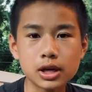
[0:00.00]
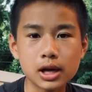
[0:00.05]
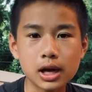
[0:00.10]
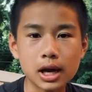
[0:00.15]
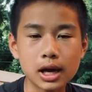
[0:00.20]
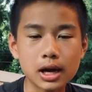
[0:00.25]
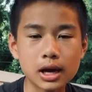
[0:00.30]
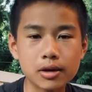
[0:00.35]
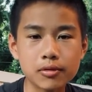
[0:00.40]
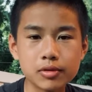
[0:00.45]

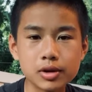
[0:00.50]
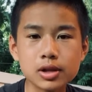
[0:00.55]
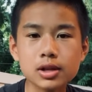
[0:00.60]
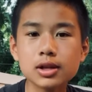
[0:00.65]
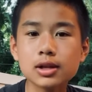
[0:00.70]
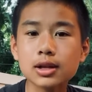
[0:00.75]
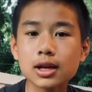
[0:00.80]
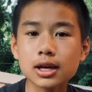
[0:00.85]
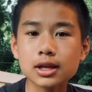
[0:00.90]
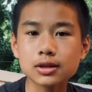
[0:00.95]
And I really
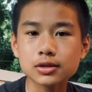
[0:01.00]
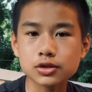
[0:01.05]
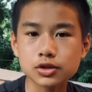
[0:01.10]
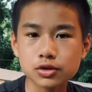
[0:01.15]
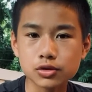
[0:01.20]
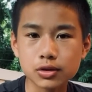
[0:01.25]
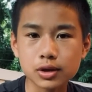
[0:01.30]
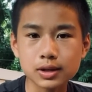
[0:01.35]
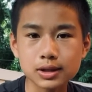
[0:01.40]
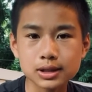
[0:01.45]
like the
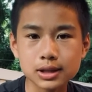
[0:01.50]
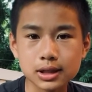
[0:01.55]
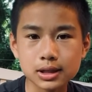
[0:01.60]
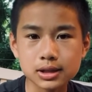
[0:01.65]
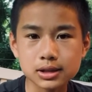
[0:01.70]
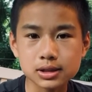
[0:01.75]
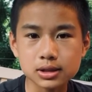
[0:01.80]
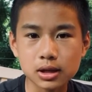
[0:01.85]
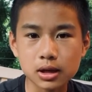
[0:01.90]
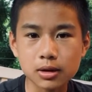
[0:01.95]

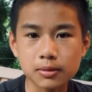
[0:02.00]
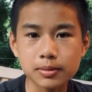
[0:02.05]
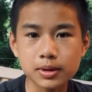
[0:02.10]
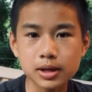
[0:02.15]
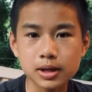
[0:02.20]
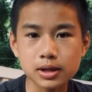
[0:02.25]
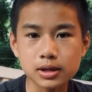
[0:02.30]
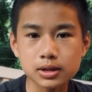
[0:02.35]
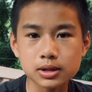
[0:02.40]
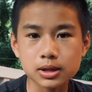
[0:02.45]
storytelling style
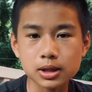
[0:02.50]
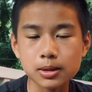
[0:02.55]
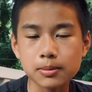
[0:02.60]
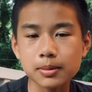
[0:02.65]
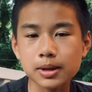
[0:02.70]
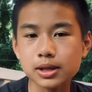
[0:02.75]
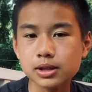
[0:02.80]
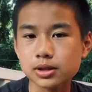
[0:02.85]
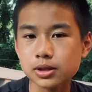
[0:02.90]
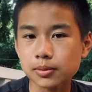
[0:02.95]
because it
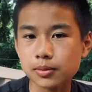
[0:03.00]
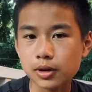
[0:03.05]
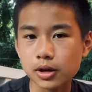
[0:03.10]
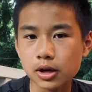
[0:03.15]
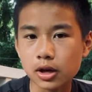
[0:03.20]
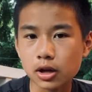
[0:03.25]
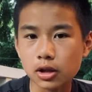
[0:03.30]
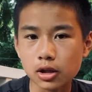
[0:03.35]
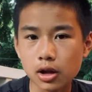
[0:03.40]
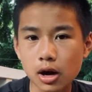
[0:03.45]
makes the book
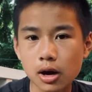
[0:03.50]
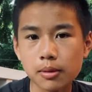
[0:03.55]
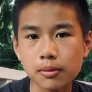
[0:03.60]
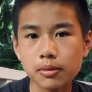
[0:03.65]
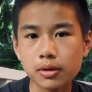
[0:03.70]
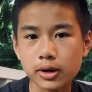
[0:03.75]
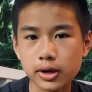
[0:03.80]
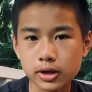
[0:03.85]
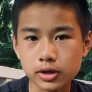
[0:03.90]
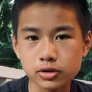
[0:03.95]
a lot
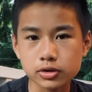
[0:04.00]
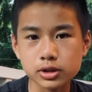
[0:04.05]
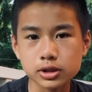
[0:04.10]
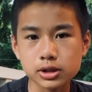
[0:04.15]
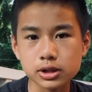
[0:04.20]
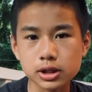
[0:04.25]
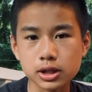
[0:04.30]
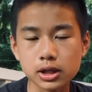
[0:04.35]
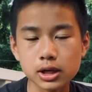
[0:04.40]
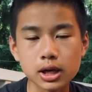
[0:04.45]
more
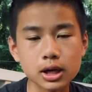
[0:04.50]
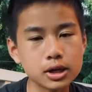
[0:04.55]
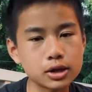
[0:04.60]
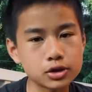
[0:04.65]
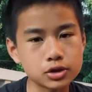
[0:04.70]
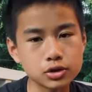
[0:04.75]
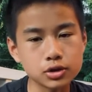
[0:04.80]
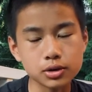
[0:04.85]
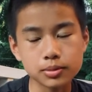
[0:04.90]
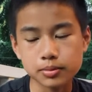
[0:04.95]
interesting and
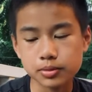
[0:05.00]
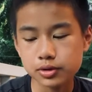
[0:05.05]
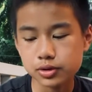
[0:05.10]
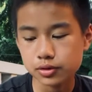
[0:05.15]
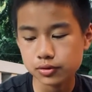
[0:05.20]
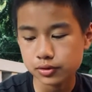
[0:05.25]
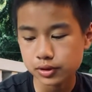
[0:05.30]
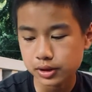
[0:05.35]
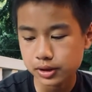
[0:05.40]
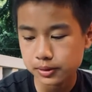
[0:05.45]
enjoyable to
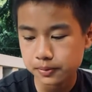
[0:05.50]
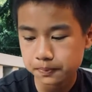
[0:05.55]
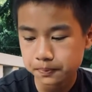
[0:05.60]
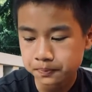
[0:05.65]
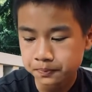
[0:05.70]
read.